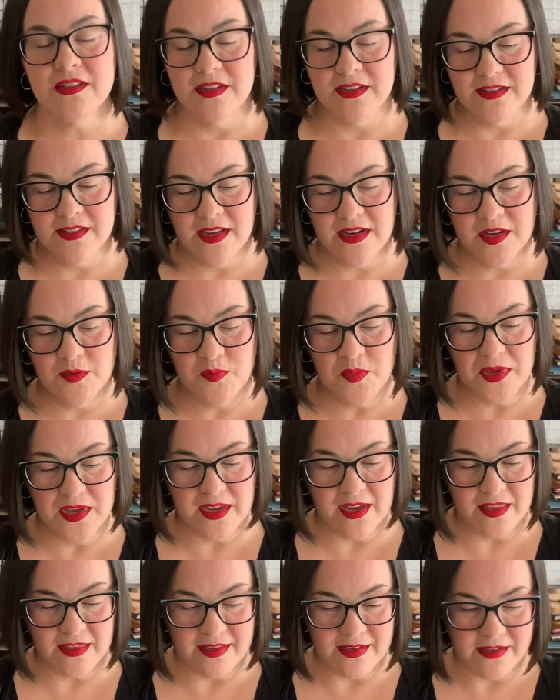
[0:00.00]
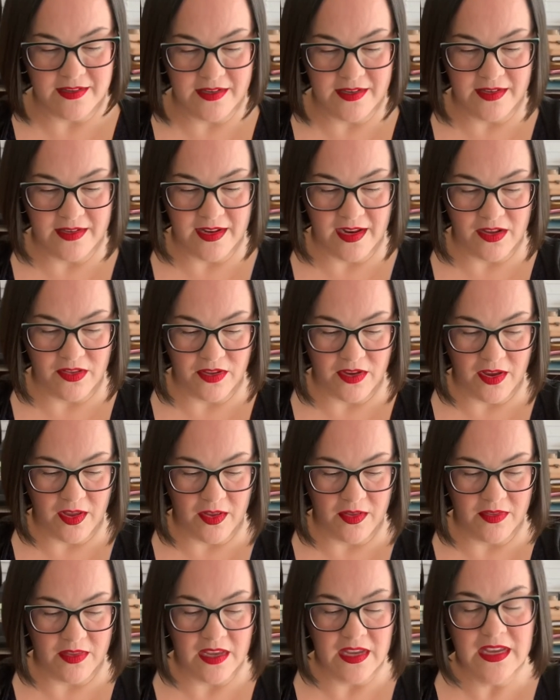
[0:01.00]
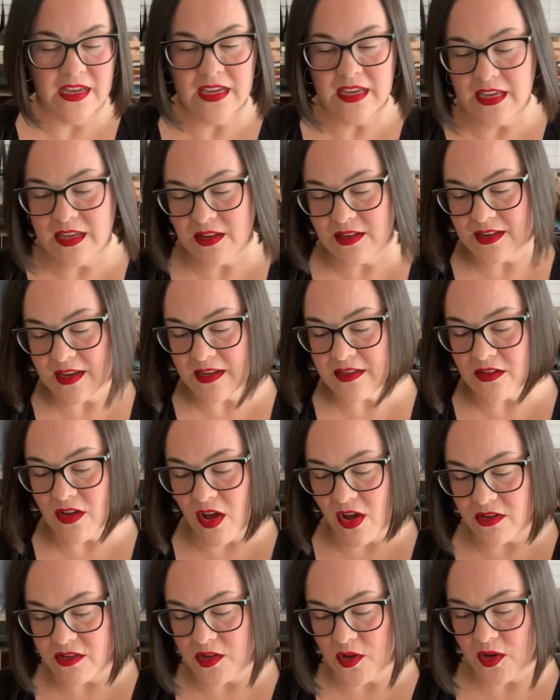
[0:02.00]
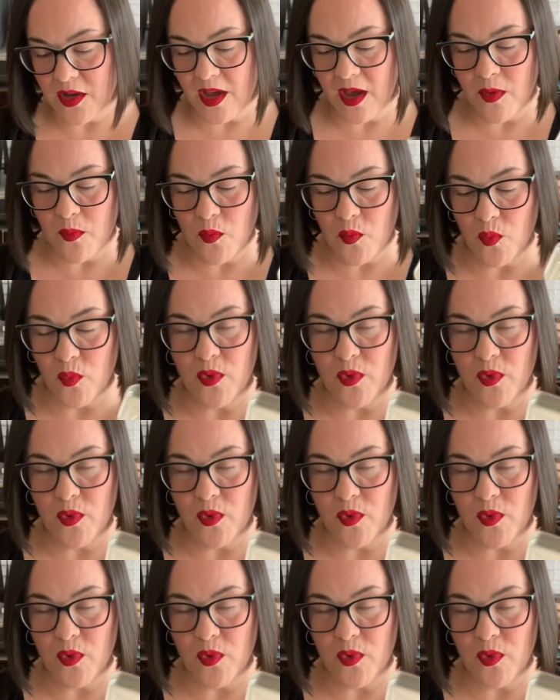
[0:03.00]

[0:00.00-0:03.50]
it because I did peek at this to take a look at it. It does also come